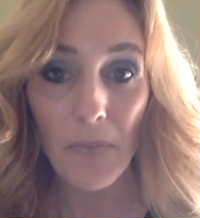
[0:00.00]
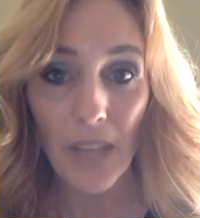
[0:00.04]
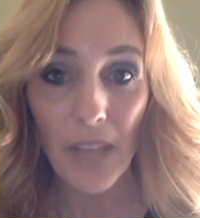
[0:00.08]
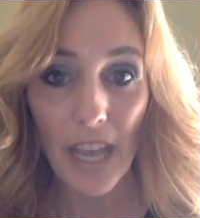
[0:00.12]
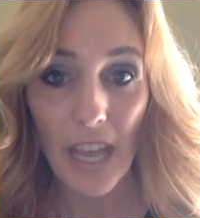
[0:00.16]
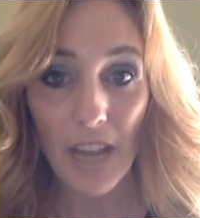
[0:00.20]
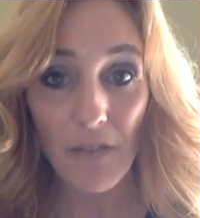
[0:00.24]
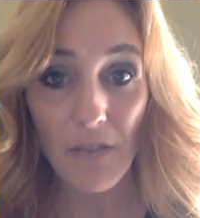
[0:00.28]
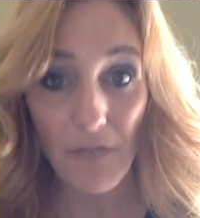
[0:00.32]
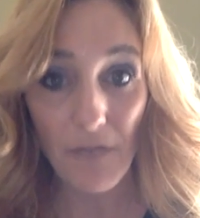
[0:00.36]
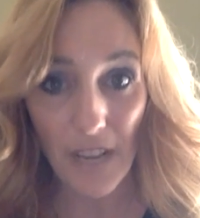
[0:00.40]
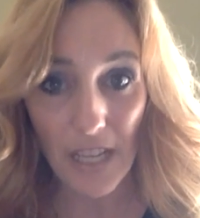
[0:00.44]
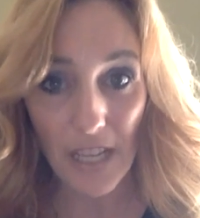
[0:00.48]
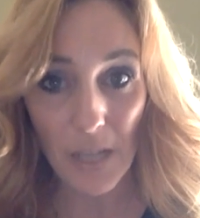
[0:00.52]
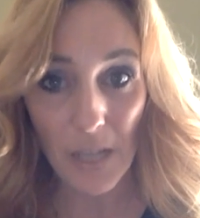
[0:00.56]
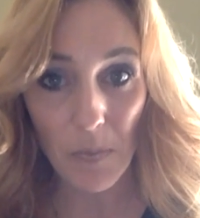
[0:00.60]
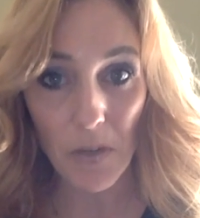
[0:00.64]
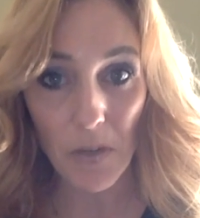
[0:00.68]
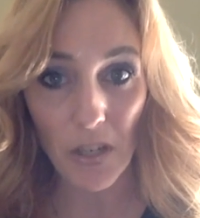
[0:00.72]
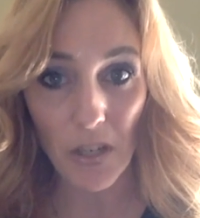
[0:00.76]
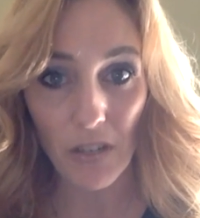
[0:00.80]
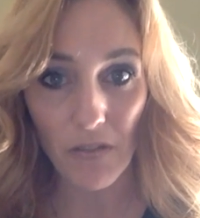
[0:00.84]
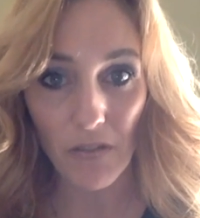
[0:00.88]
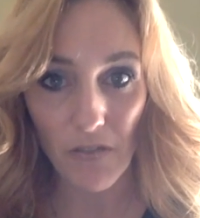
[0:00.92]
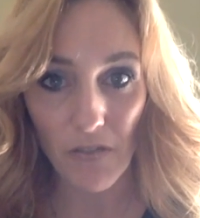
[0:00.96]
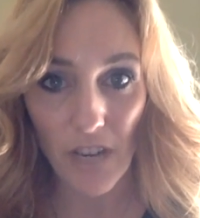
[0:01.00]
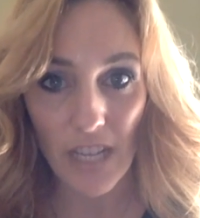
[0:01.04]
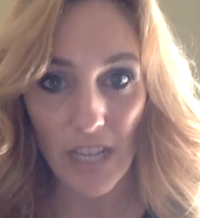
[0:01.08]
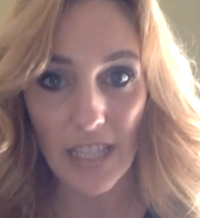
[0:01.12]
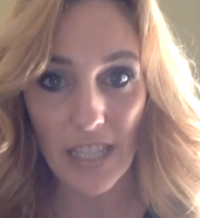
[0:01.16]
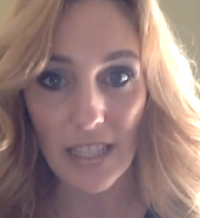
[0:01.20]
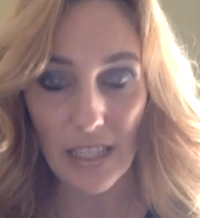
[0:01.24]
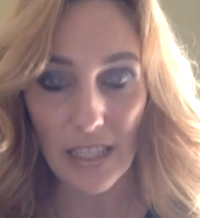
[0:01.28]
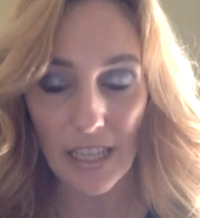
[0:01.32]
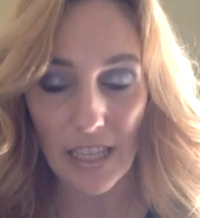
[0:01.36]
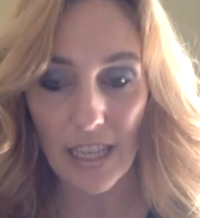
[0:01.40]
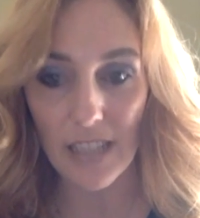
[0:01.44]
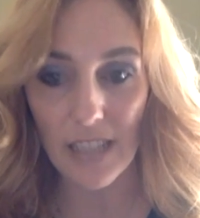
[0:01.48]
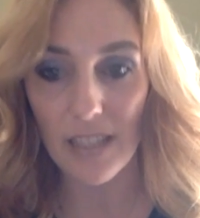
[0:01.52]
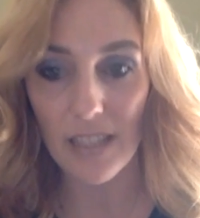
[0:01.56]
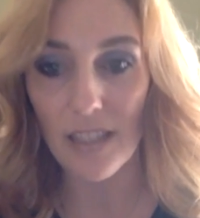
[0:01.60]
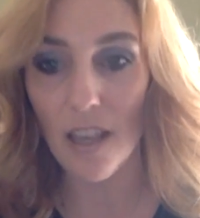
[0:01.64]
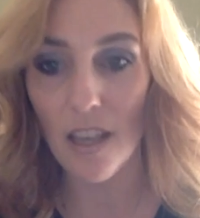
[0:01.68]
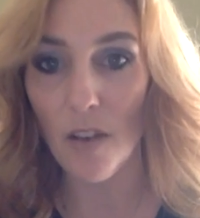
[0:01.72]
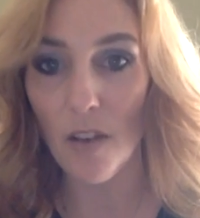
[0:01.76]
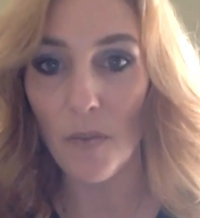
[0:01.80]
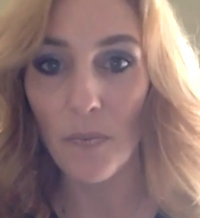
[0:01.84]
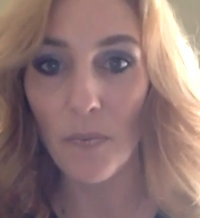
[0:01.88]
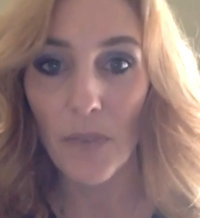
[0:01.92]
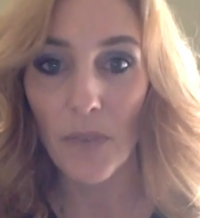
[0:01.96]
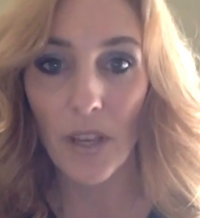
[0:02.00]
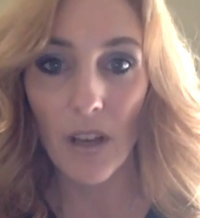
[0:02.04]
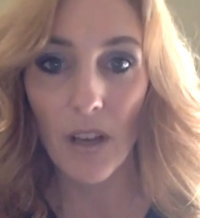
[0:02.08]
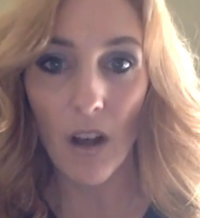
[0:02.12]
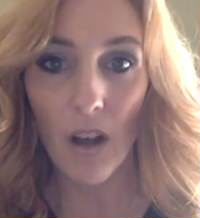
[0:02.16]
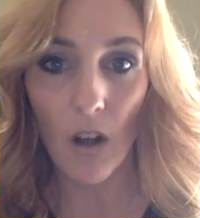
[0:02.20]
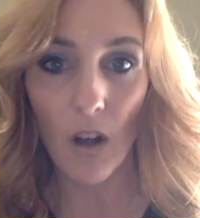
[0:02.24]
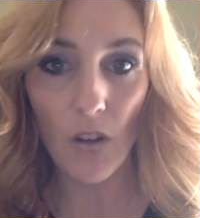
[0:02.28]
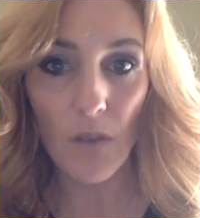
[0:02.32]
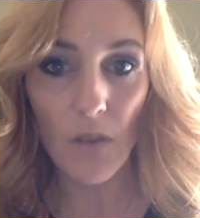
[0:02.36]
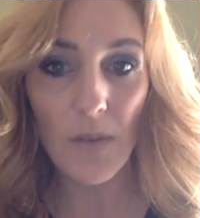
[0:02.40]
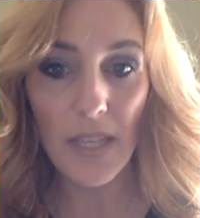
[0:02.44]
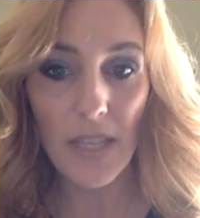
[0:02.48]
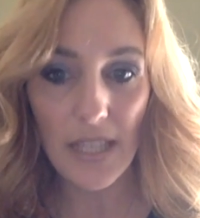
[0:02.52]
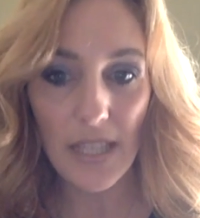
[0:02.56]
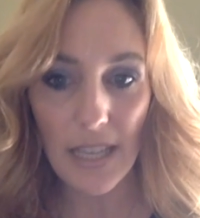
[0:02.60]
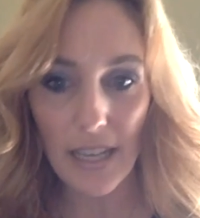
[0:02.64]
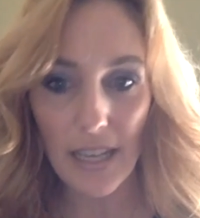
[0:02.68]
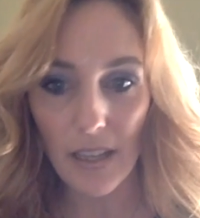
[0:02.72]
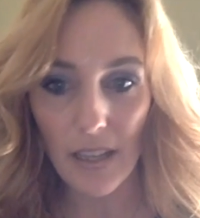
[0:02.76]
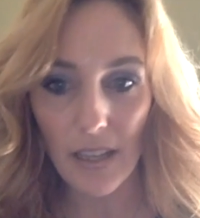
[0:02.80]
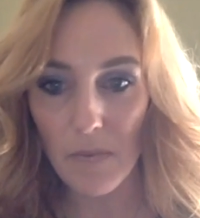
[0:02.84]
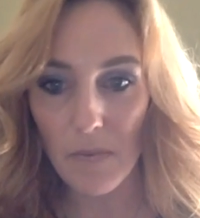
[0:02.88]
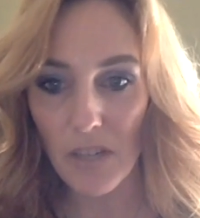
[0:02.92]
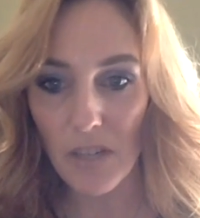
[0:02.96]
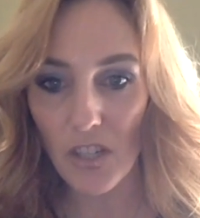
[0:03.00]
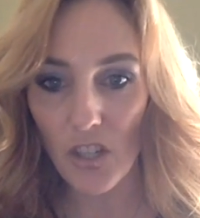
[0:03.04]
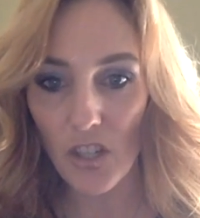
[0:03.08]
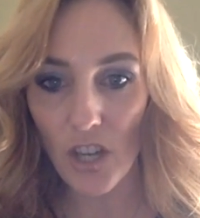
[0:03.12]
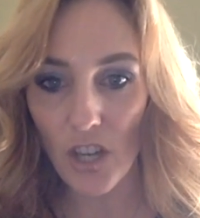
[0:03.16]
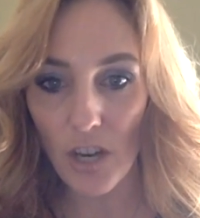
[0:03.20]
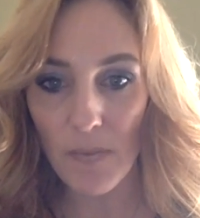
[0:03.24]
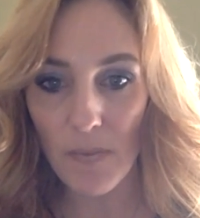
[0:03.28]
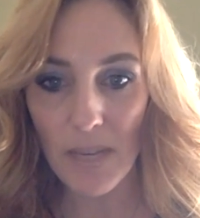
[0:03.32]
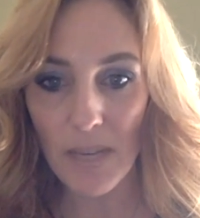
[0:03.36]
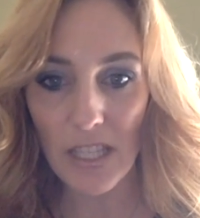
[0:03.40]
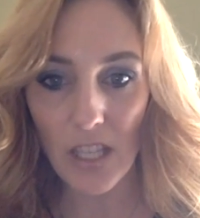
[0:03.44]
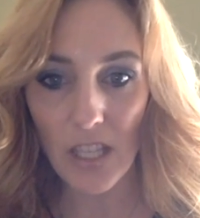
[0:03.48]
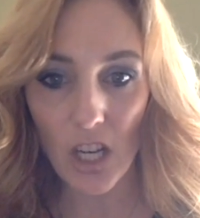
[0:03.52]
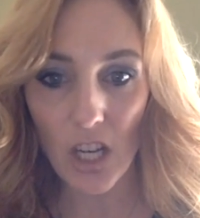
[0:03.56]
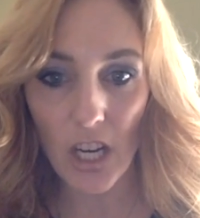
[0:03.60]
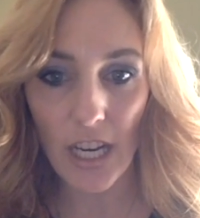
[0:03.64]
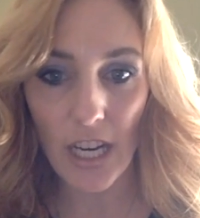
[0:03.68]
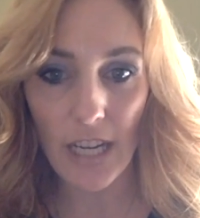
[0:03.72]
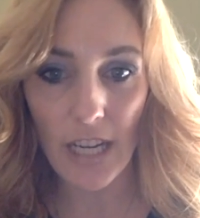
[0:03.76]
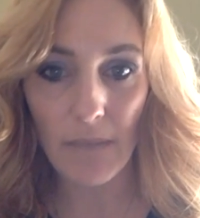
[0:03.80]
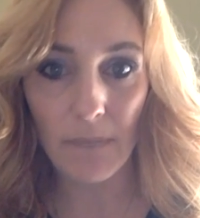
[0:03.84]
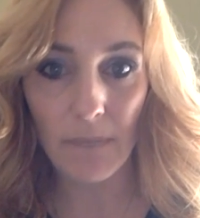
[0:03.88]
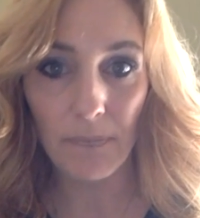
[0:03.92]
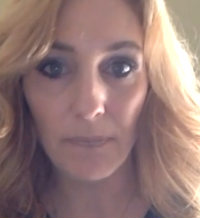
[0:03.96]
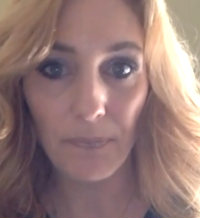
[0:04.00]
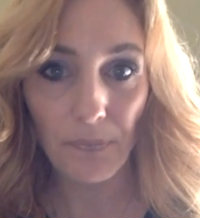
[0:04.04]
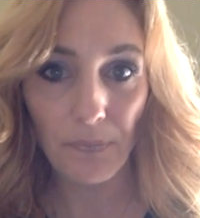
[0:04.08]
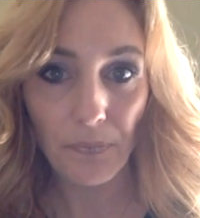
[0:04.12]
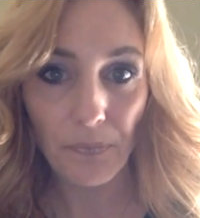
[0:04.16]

a Facebook friends list. So hold on one sec. Let me share my screen.